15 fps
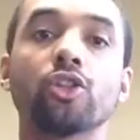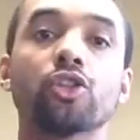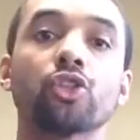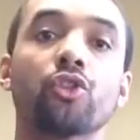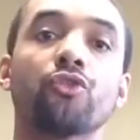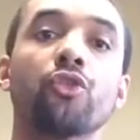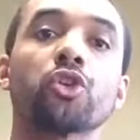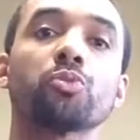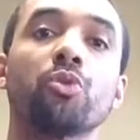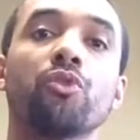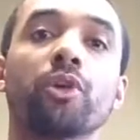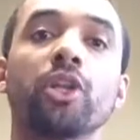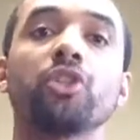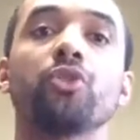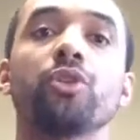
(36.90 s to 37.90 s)
So the first move
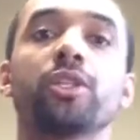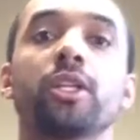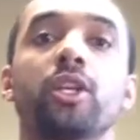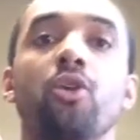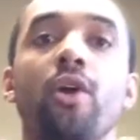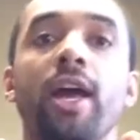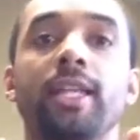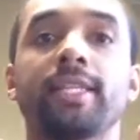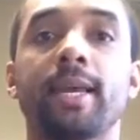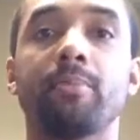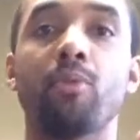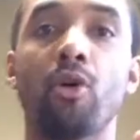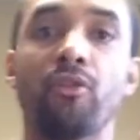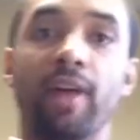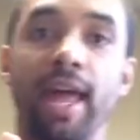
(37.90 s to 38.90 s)
we're going to do is go ahead and take
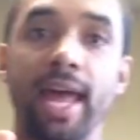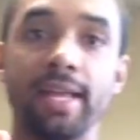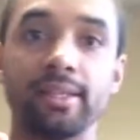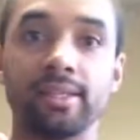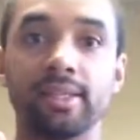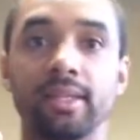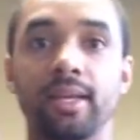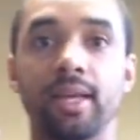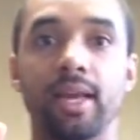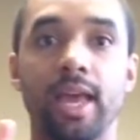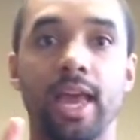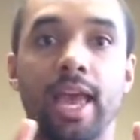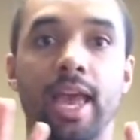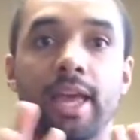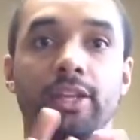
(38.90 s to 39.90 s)
both hands
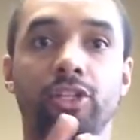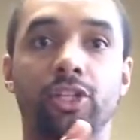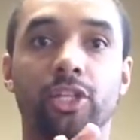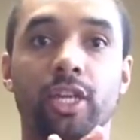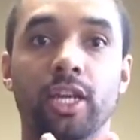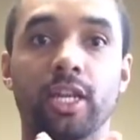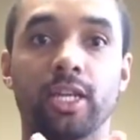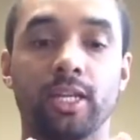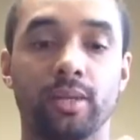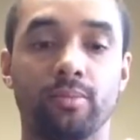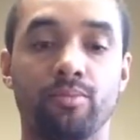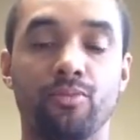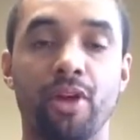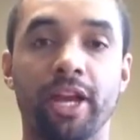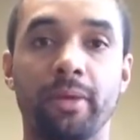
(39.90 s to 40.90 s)
and just going to
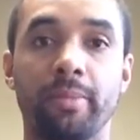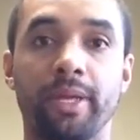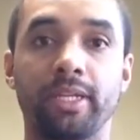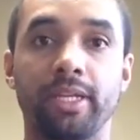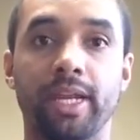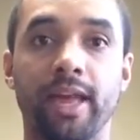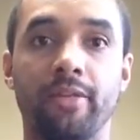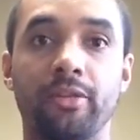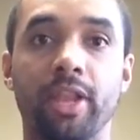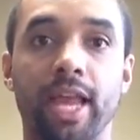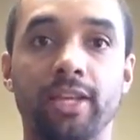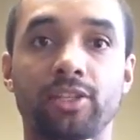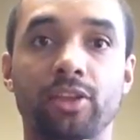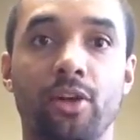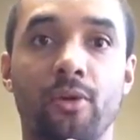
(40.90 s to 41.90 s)
bring them in together
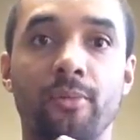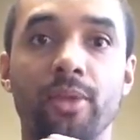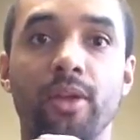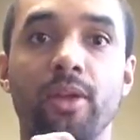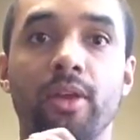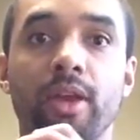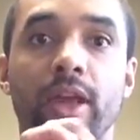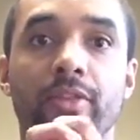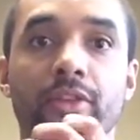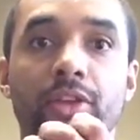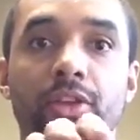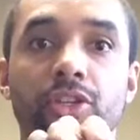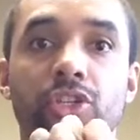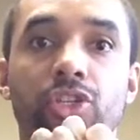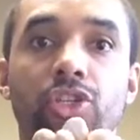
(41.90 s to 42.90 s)
like so. And then
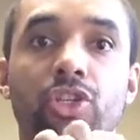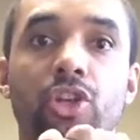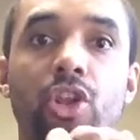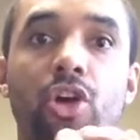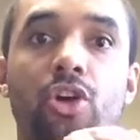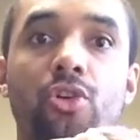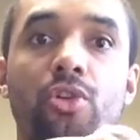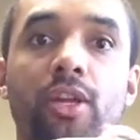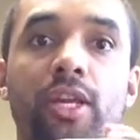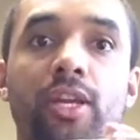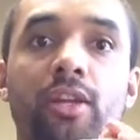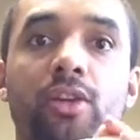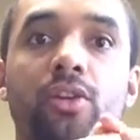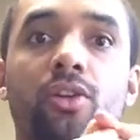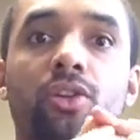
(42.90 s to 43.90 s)
you're going to
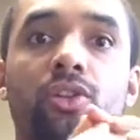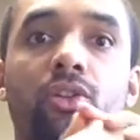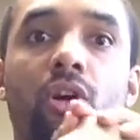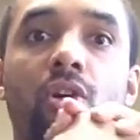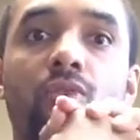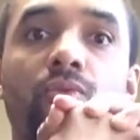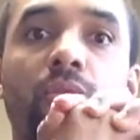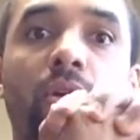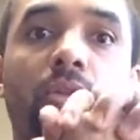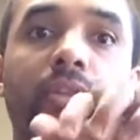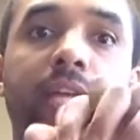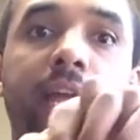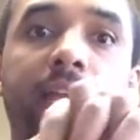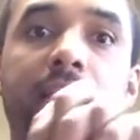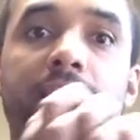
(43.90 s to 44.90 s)
slowly start
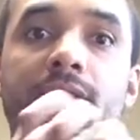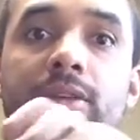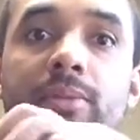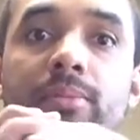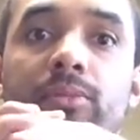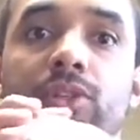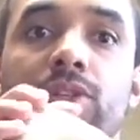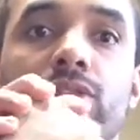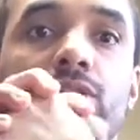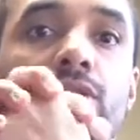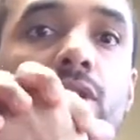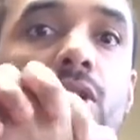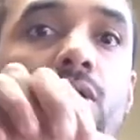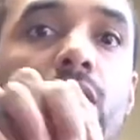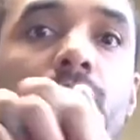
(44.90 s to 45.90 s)
rotating them, just
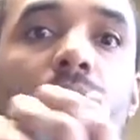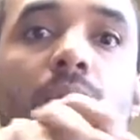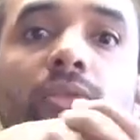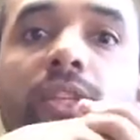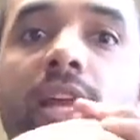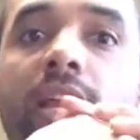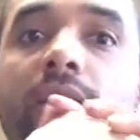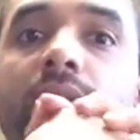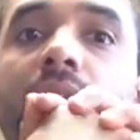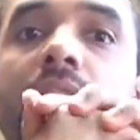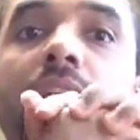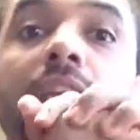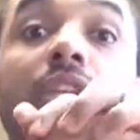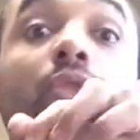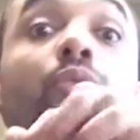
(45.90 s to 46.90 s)
slowly rotating.
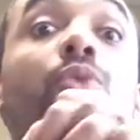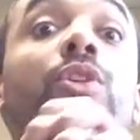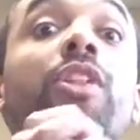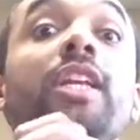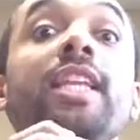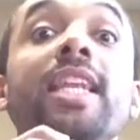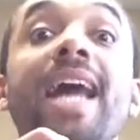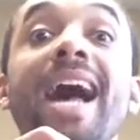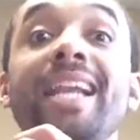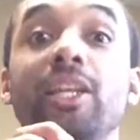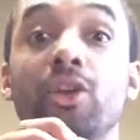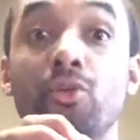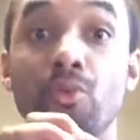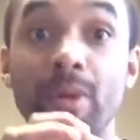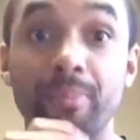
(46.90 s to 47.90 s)
You're really not
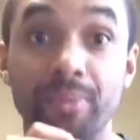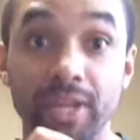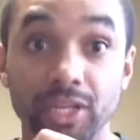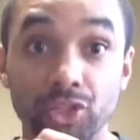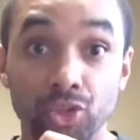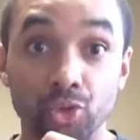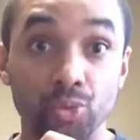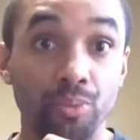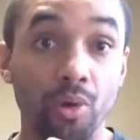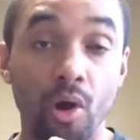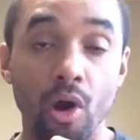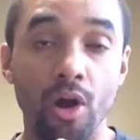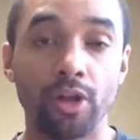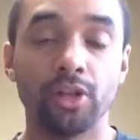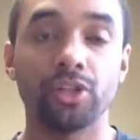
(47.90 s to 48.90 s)
gripping super
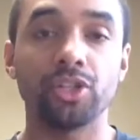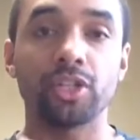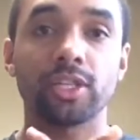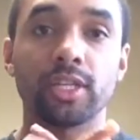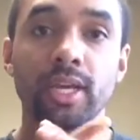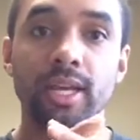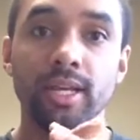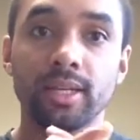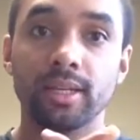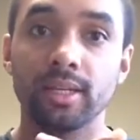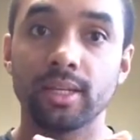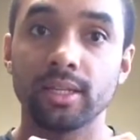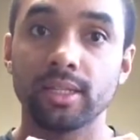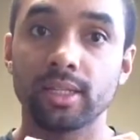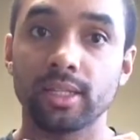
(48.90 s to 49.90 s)
hard. You're just
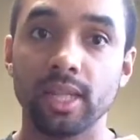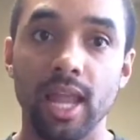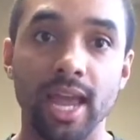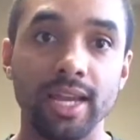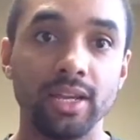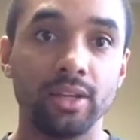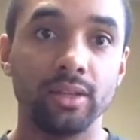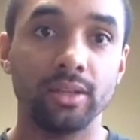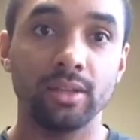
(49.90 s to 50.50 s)
slight